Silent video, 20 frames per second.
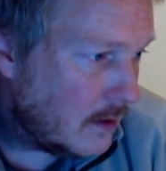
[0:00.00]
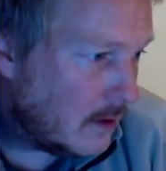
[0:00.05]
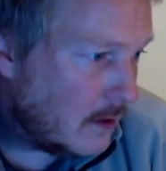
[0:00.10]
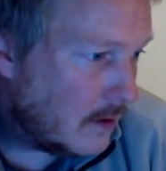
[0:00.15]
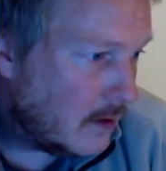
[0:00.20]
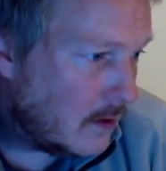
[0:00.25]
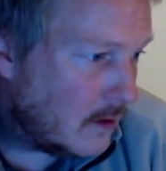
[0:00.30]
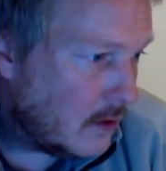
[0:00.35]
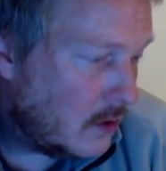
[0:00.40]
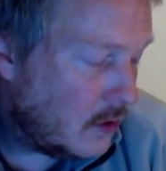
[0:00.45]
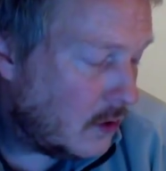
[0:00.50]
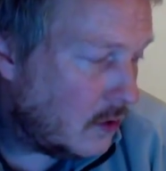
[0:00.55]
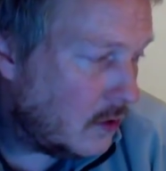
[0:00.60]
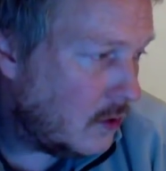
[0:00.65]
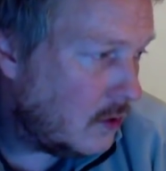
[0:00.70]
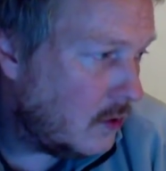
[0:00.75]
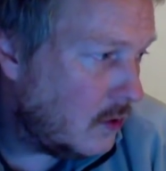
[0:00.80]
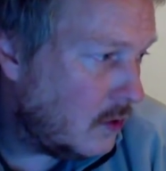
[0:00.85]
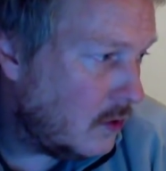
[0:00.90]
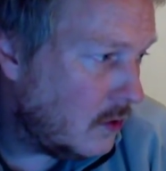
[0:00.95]

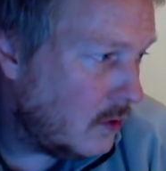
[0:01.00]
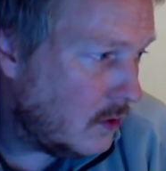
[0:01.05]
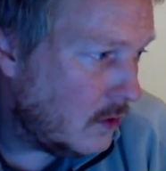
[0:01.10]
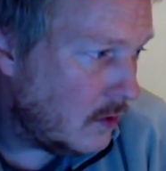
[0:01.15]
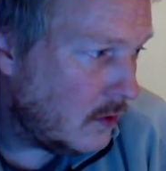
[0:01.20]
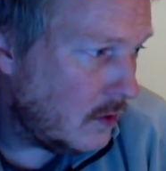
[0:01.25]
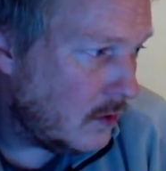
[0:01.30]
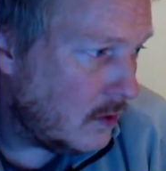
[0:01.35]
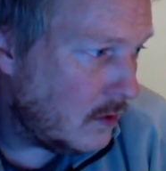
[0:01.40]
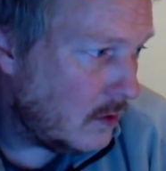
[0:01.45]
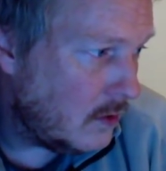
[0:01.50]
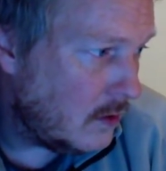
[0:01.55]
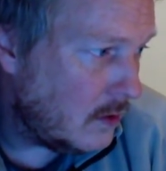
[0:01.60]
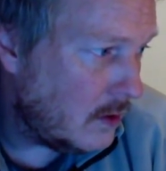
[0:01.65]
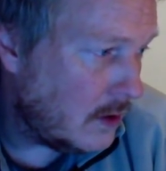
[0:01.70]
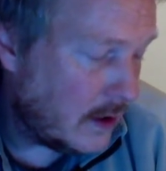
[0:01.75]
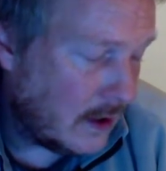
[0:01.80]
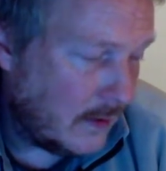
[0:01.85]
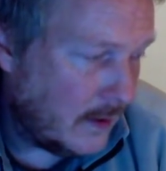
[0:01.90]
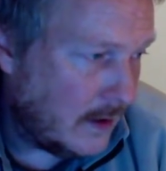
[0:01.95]
who,
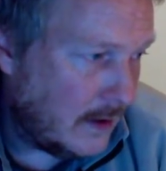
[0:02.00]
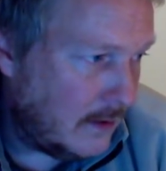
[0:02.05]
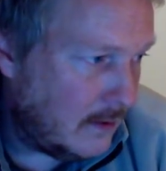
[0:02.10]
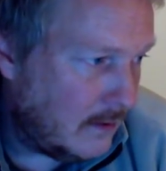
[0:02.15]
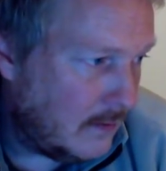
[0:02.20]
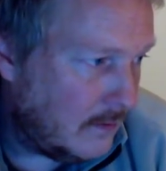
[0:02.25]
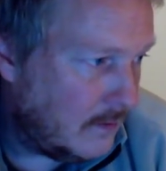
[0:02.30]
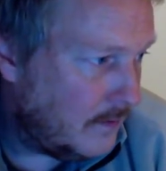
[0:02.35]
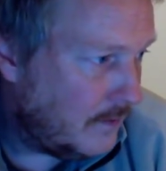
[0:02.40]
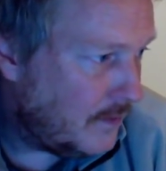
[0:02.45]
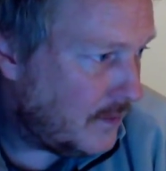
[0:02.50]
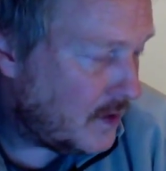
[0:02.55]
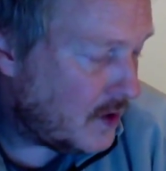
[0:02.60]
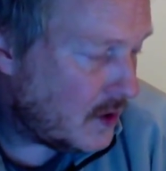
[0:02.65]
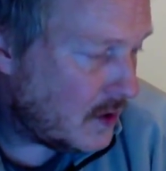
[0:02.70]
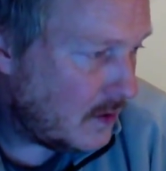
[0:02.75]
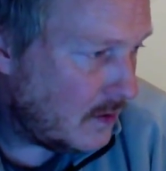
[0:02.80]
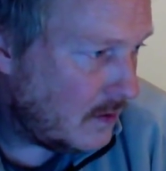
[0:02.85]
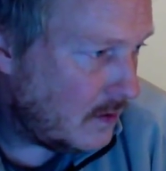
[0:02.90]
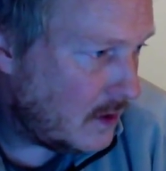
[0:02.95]
I mean,
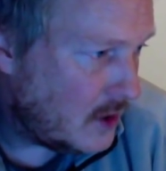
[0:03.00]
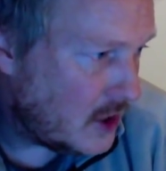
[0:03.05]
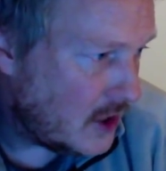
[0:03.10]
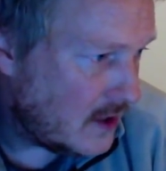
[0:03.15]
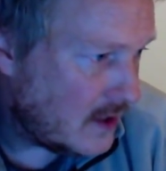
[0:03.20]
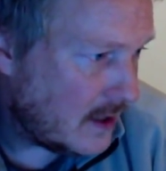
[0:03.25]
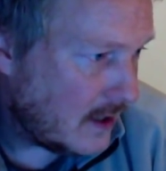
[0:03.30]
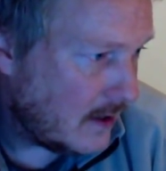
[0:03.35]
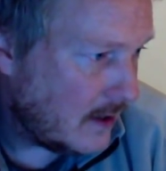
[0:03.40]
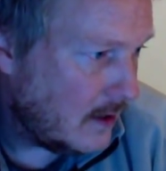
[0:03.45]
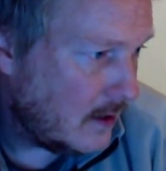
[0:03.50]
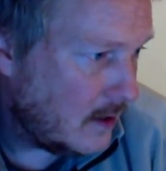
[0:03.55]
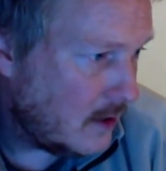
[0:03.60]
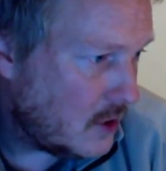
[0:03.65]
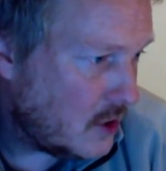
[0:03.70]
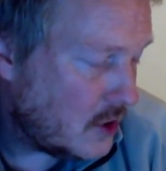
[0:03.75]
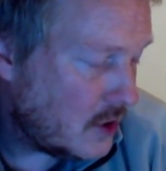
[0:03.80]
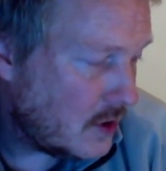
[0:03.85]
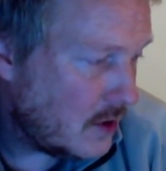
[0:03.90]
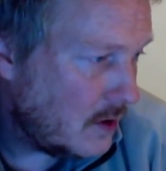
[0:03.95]
just a
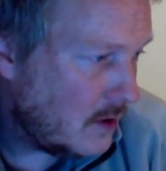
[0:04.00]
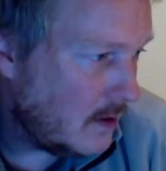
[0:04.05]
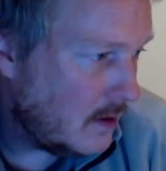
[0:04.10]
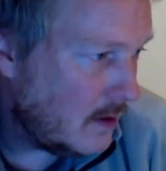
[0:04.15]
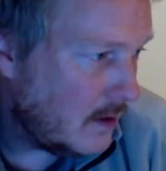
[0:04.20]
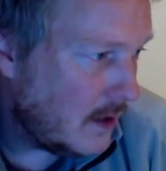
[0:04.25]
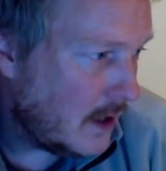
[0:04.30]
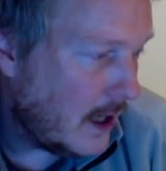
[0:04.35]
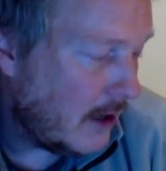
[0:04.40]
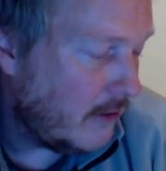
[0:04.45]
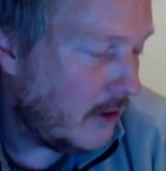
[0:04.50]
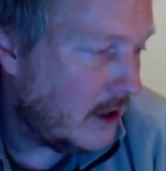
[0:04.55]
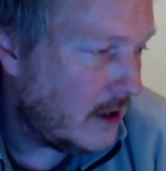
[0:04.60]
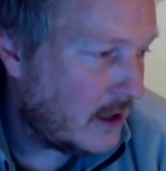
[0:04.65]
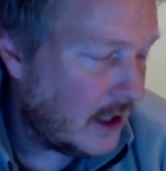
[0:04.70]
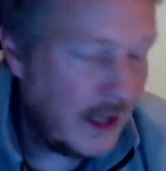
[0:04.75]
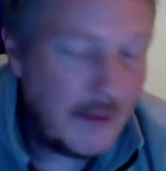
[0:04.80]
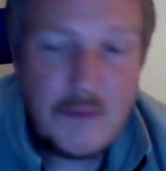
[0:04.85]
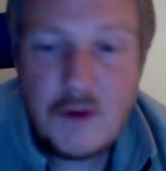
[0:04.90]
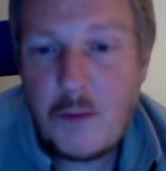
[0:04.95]
hunch, every
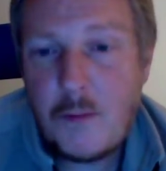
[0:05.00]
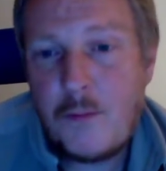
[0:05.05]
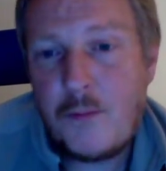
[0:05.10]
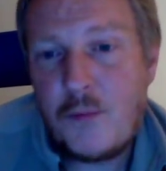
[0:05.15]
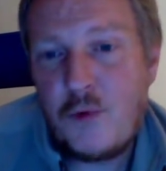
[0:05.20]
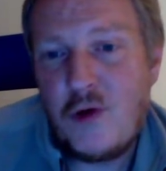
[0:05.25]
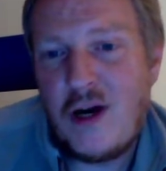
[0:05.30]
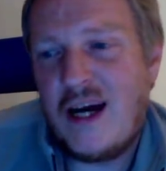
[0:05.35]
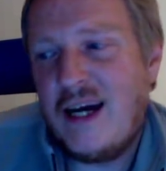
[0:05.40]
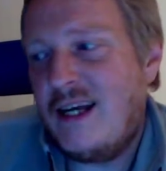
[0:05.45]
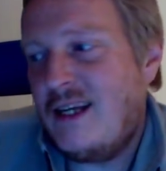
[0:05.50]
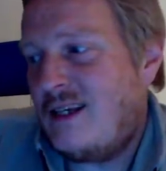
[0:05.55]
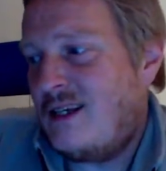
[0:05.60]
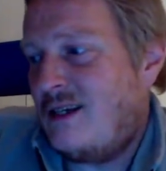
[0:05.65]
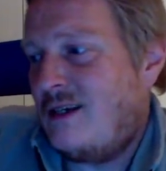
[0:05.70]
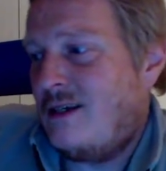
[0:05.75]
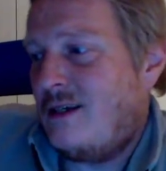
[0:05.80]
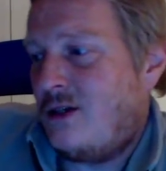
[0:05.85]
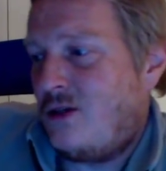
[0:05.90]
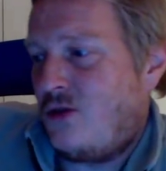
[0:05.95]
time the
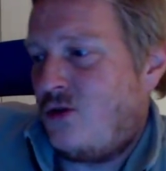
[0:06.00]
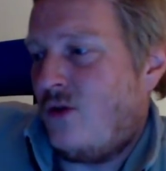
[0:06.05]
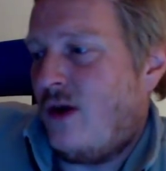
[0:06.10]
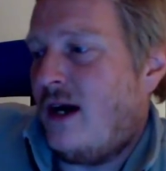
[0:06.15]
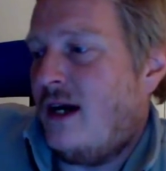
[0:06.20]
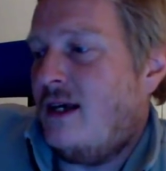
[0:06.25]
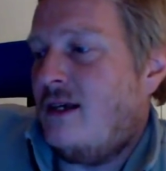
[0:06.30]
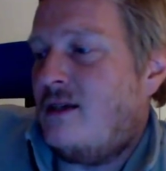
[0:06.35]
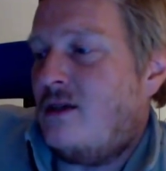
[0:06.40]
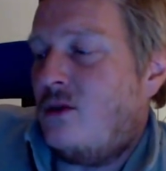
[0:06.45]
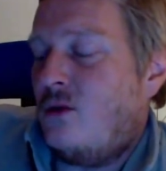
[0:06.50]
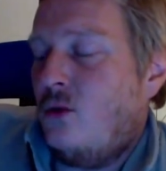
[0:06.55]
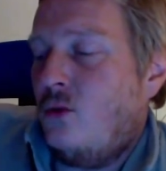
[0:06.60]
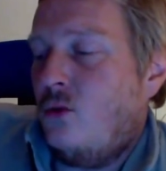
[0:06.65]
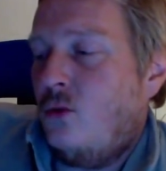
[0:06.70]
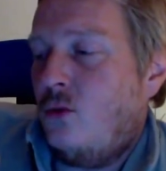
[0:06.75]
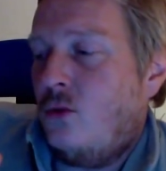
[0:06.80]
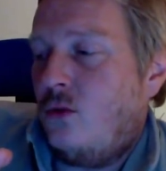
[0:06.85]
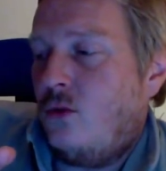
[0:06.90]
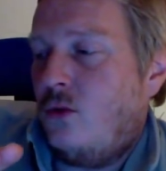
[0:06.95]
price tries
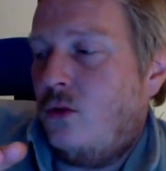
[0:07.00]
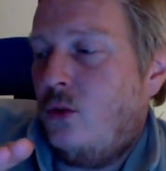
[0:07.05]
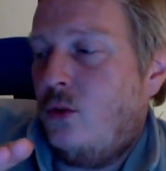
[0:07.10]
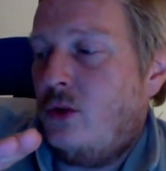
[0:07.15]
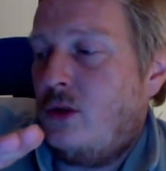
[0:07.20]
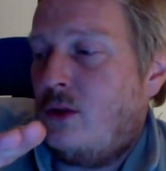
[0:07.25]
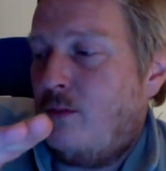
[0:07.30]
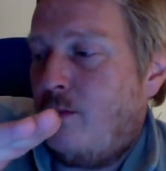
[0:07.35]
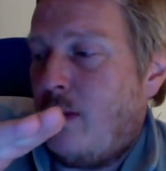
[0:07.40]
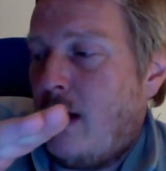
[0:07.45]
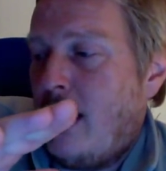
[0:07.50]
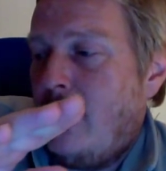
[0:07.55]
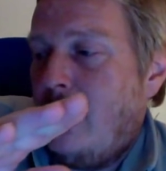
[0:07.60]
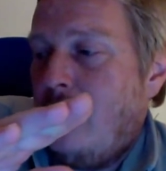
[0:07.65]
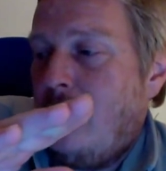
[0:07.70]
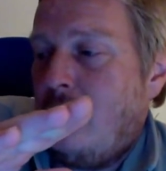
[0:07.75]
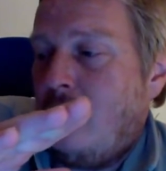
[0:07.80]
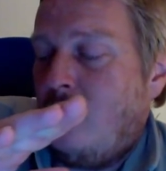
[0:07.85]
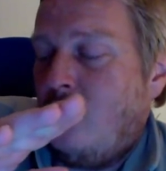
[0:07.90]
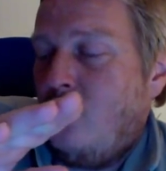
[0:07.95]
to
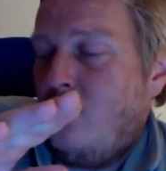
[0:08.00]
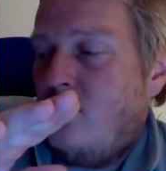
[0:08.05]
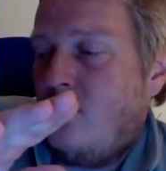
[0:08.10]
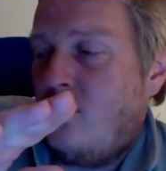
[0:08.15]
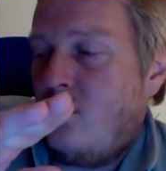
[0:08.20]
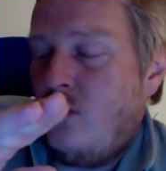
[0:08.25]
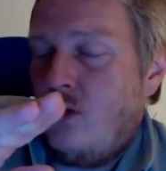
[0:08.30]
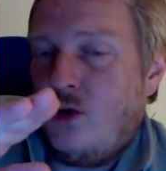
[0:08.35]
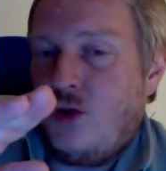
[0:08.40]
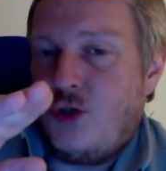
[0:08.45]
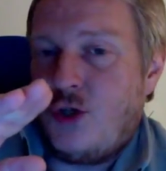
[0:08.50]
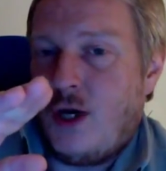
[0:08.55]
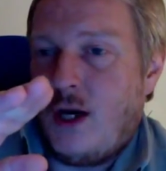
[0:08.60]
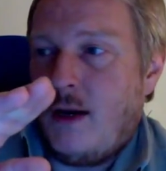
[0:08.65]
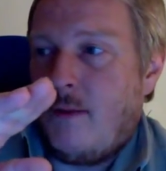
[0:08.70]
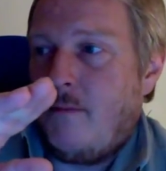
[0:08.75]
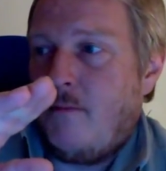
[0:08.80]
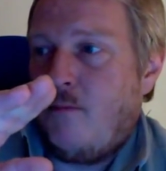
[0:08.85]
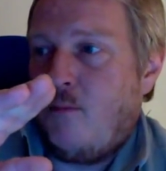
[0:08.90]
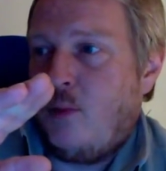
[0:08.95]
spike, to surge
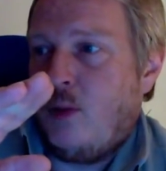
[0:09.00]
up,